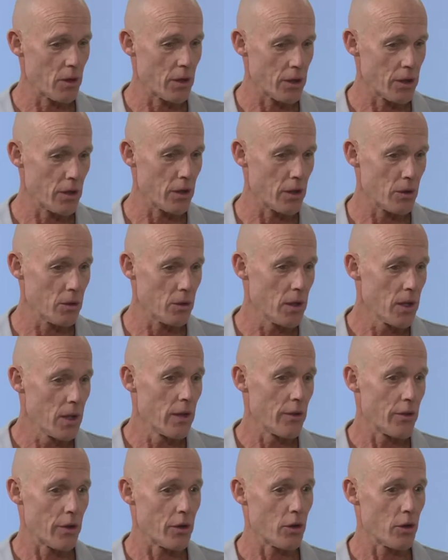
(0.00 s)
I know
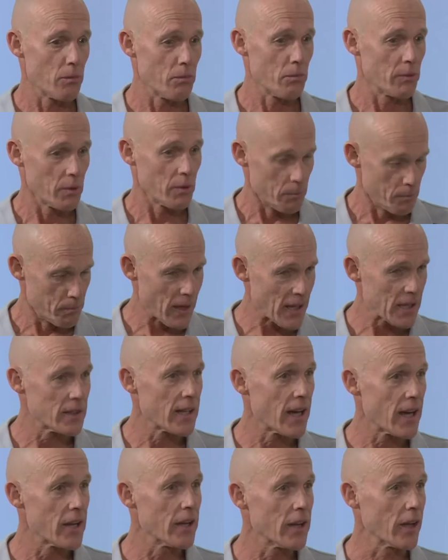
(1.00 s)
that I'm
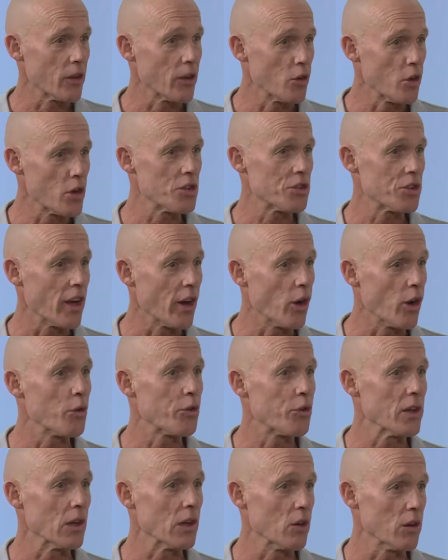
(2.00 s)
maintaining a nice
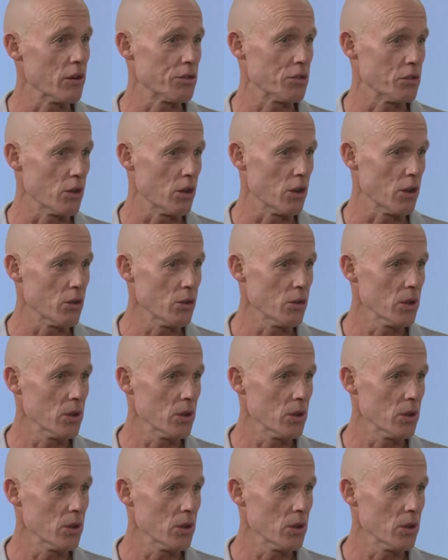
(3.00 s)
healthy lifestyle,